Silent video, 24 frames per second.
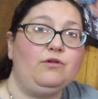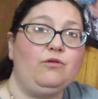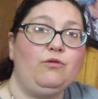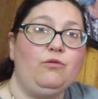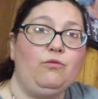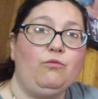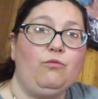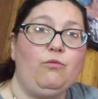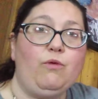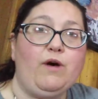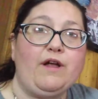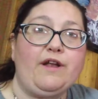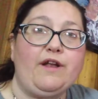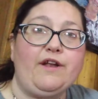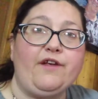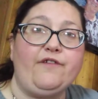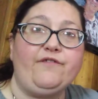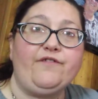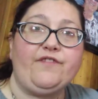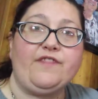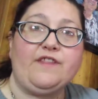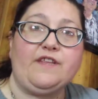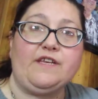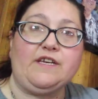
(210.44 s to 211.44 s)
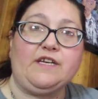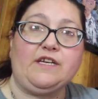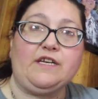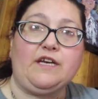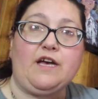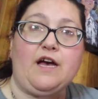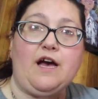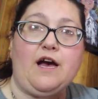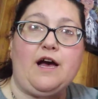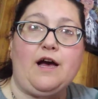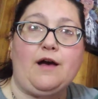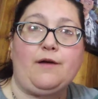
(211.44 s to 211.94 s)
one of
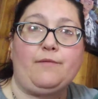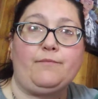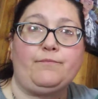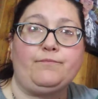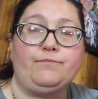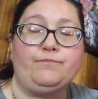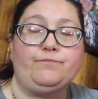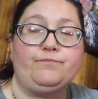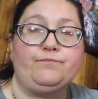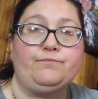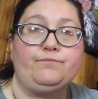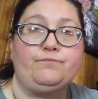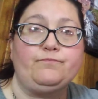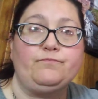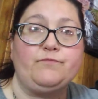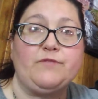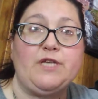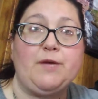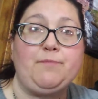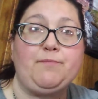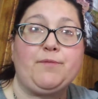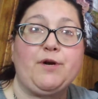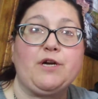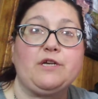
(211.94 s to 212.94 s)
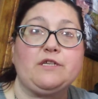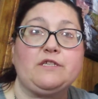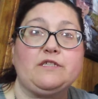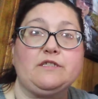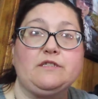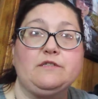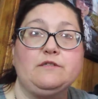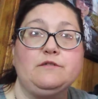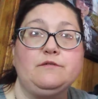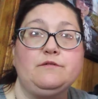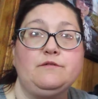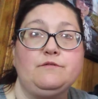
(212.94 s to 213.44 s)
the Tim
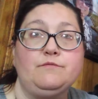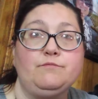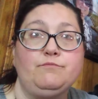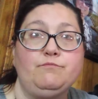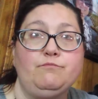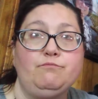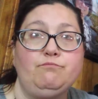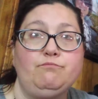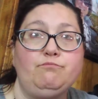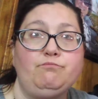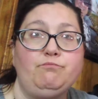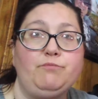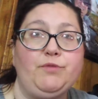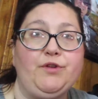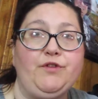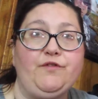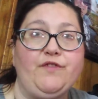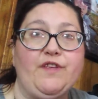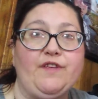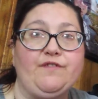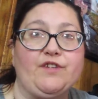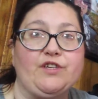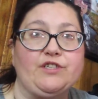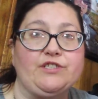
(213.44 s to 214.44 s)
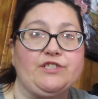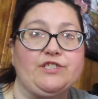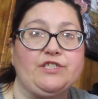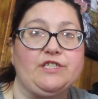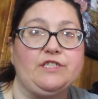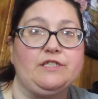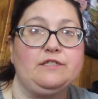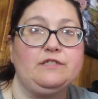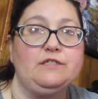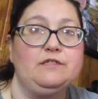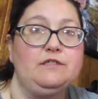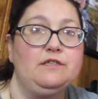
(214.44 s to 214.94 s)
Burton movie
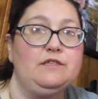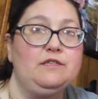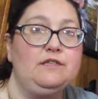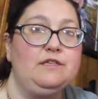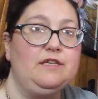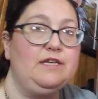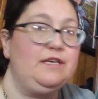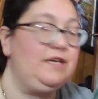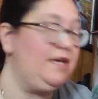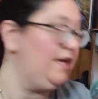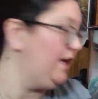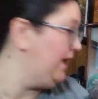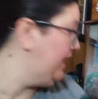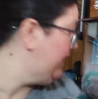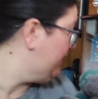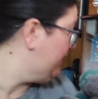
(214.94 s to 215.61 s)
version and